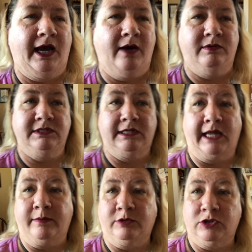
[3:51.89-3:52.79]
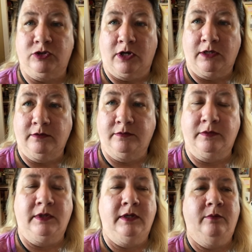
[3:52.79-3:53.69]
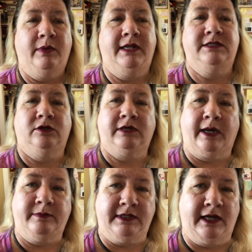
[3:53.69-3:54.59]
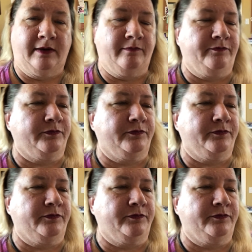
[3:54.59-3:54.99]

I wasn't able to draw, but I still kept it up.